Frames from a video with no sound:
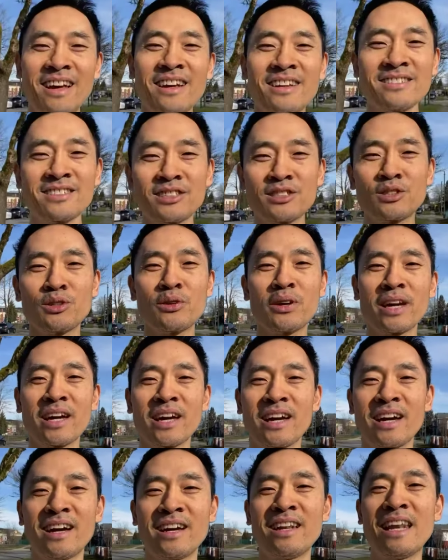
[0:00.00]
just doing
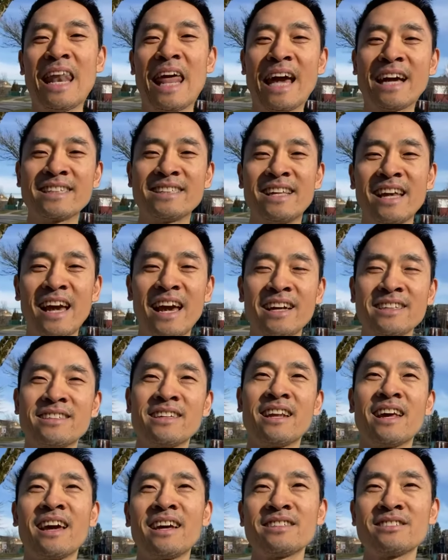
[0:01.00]
a leg day
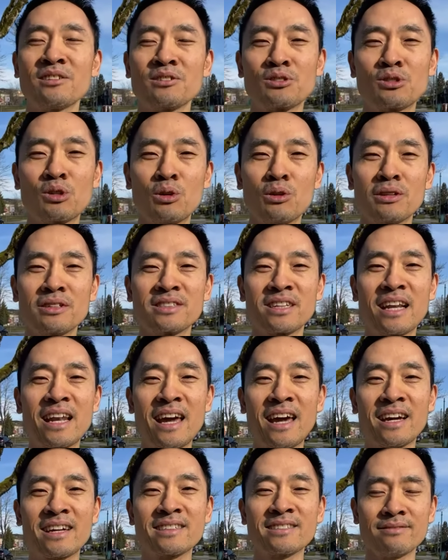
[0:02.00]
today, so shoulders and legs.